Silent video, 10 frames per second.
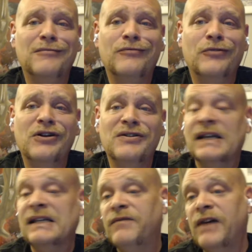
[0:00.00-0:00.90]
for your
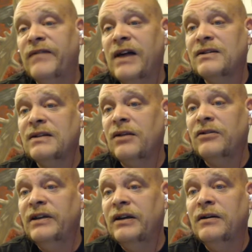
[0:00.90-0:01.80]
$65,000 a
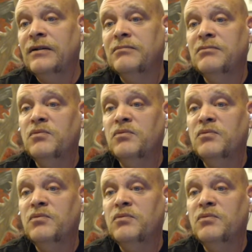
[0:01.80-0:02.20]
year